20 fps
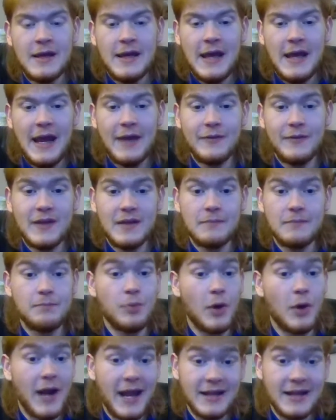And then
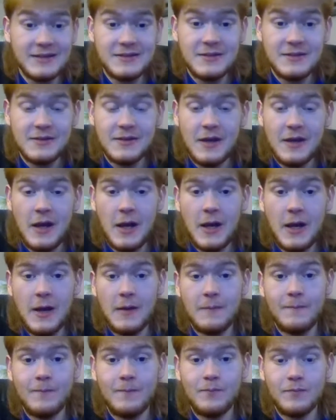Brandt
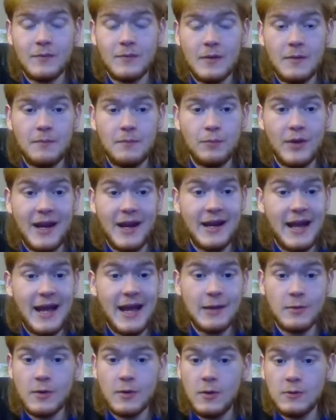
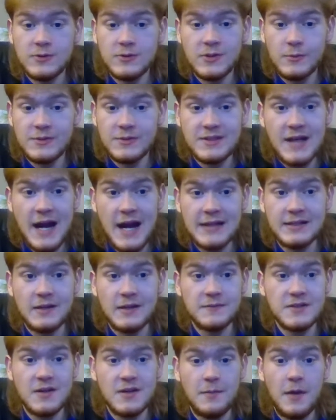Agriculture was kind
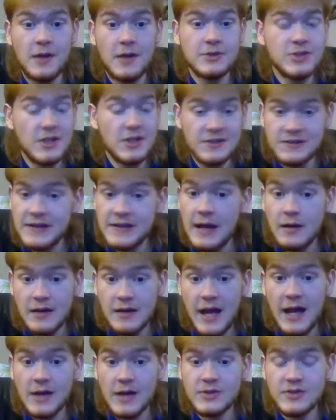enough to come on. Justin
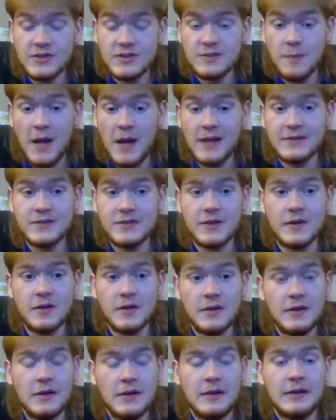Allgaier's sponsor
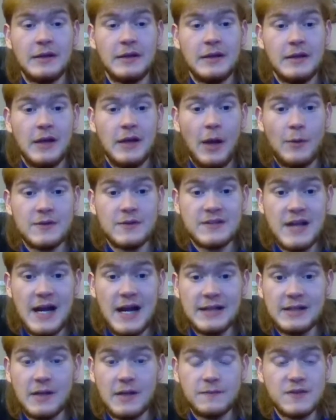was
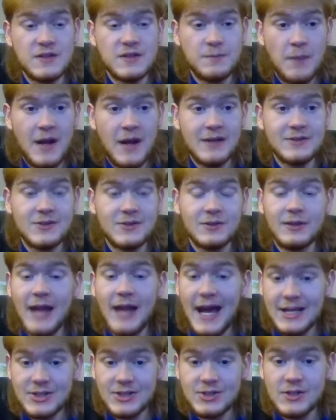kind enough to sponsor
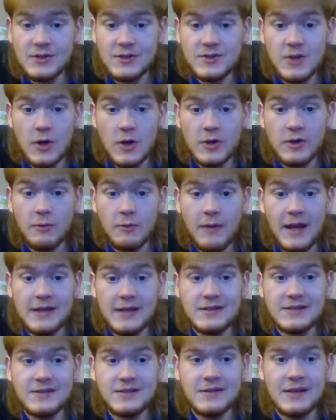last year's ARCA
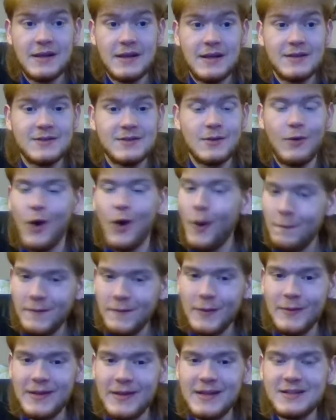race. So
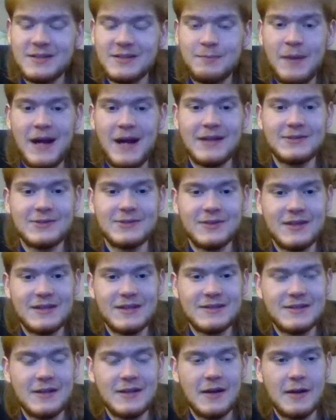hopefully we can get a sponsor
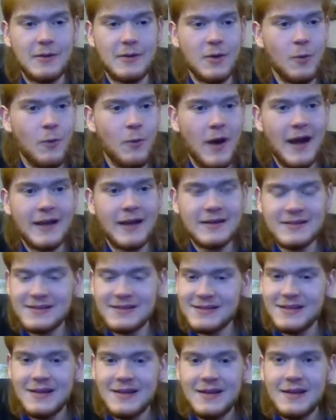this year. I don't know why. I
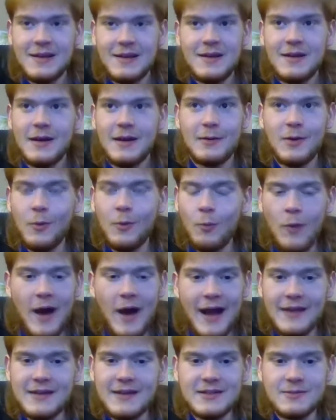don't know
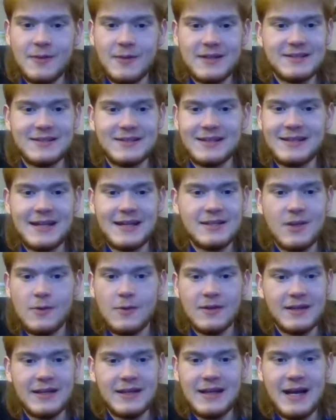why these races at
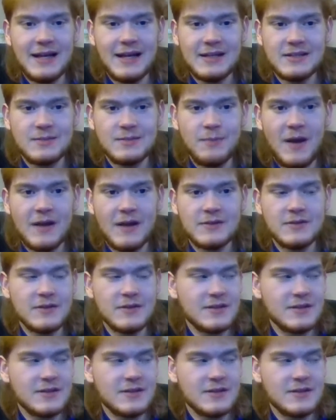Daytona cannot get a sponsor.